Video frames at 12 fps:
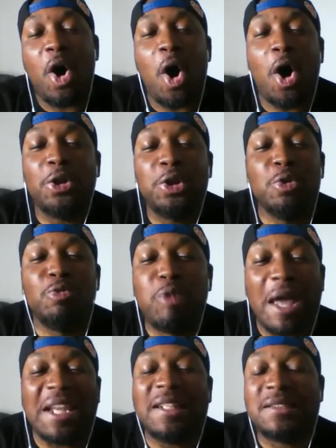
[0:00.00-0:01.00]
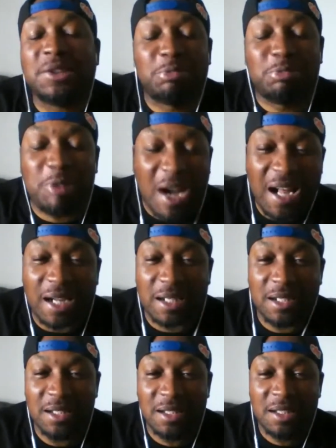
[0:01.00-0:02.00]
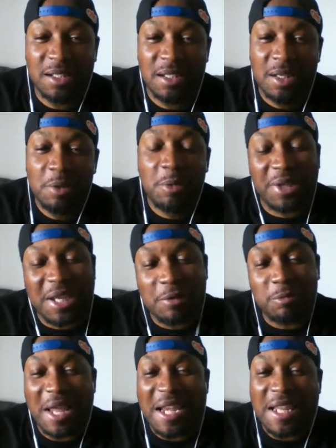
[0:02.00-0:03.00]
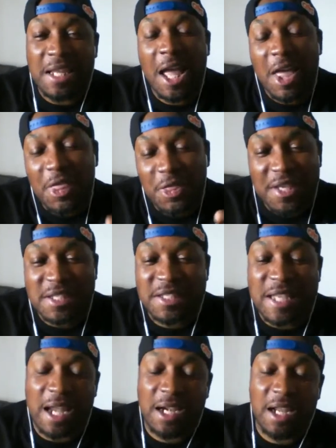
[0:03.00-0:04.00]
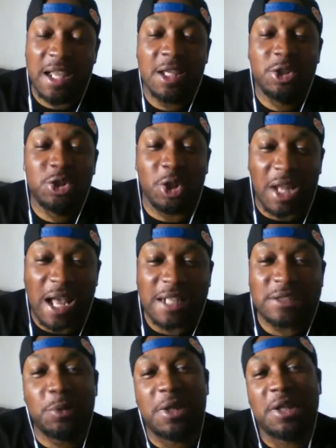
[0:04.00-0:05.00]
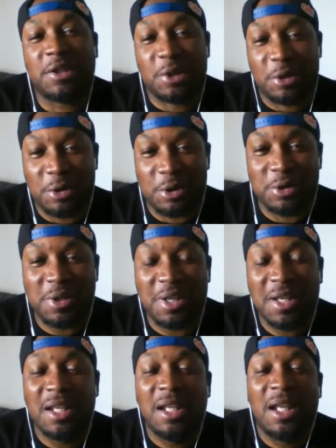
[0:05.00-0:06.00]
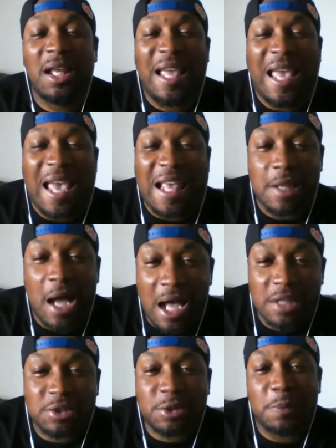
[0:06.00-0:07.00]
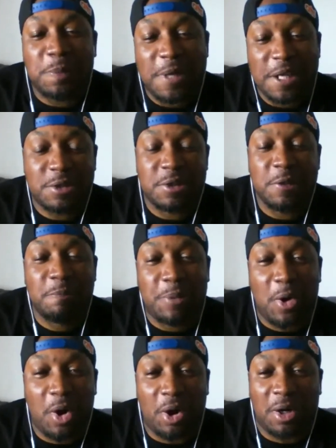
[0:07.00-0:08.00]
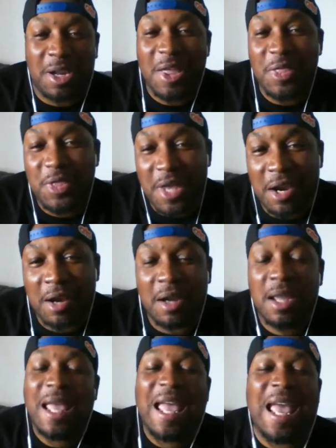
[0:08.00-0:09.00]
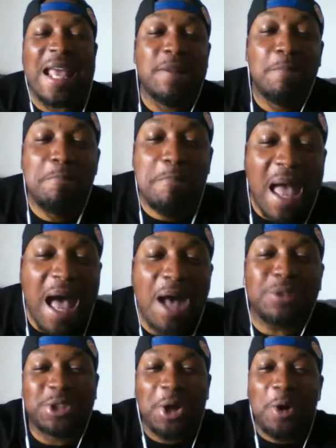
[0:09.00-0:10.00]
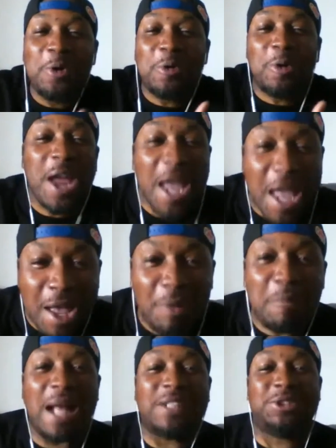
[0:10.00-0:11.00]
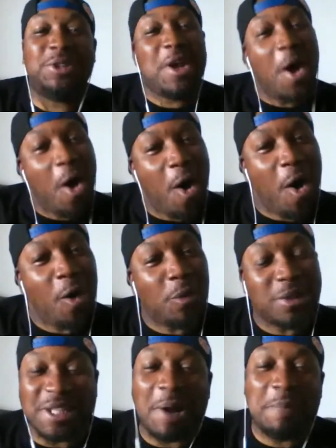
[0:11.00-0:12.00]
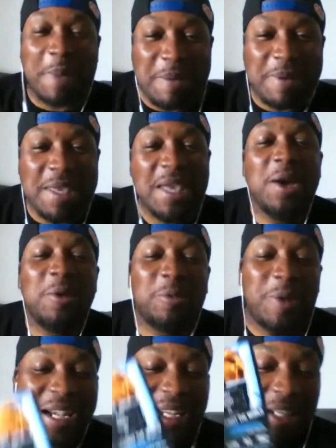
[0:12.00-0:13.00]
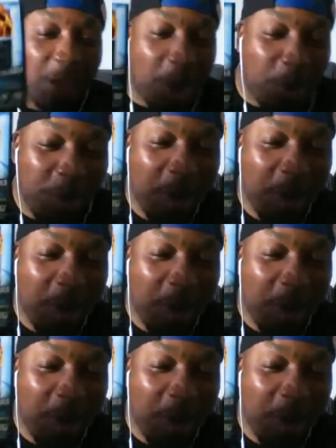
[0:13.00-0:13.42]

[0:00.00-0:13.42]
Are you ready to rock? Well, get ready this Saturday, July 23rd, at Oscar Peterson Park. There in Mount Touriel, Montreal. What's up, baby? Ready to go.